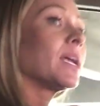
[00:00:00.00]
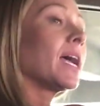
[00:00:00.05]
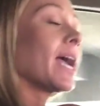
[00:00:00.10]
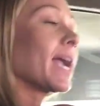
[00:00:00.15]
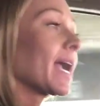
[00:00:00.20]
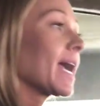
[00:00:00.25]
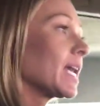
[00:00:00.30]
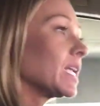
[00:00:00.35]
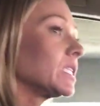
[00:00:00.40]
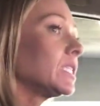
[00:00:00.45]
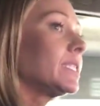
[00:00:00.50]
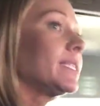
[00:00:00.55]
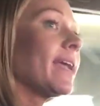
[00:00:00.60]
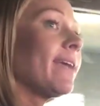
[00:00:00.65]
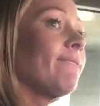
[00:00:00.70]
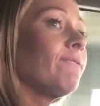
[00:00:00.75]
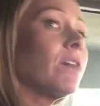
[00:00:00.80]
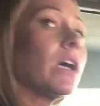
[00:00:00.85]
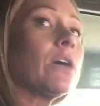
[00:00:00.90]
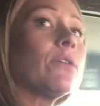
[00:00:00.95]
I got to
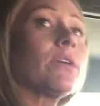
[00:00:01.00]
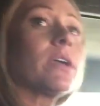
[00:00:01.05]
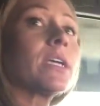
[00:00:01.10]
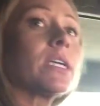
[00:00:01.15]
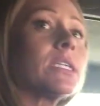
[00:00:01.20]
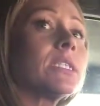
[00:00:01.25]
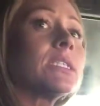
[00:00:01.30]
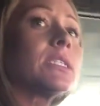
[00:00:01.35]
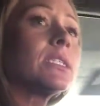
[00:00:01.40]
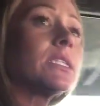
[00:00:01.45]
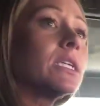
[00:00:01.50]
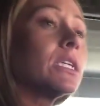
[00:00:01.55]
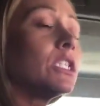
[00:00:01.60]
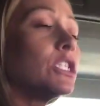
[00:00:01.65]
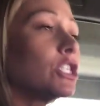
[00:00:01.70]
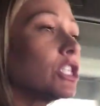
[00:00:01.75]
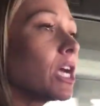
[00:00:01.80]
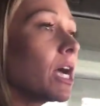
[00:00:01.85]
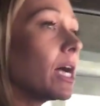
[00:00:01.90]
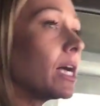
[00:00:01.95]
stay focused
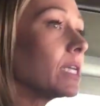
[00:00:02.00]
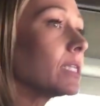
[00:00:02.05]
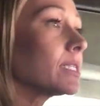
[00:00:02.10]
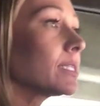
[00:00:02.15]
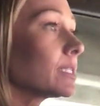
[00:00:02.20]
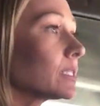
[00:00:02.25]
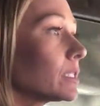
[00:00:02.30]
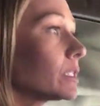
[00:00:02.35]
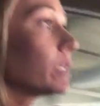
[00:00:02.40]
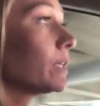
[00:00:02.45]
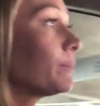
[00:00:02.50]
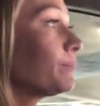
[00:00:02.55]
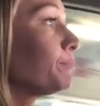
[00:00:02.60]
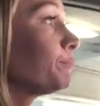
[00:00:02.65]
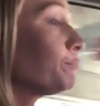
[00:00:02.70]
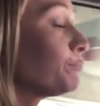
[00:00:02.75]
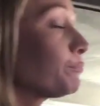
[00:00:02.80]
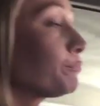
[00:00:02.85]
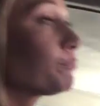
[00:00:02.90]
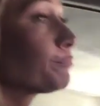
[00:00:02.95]
and just
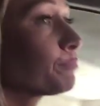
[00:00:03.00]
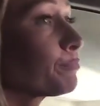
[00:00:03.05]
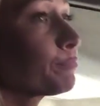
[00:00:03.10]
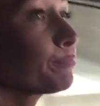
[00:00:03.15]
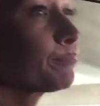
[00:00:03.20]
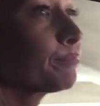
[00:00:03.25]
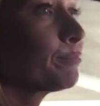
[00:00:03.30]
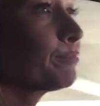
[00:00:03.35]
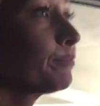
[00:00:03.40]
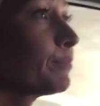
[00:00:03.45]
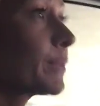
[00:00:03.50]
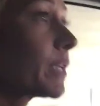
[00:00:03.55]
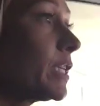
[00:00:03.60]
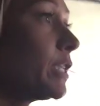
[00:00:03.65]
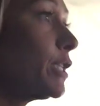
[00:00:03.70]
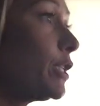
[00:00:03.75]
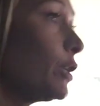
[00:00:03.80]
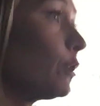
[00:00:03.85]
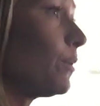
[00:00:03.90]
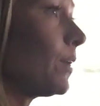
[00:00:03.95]

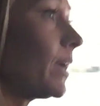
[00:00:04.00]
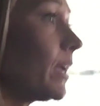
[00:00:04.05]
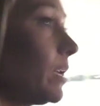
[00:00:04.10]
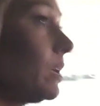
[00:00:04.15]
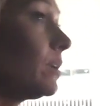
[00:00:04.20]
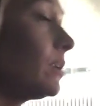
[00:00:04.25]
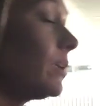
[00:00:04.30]
do it.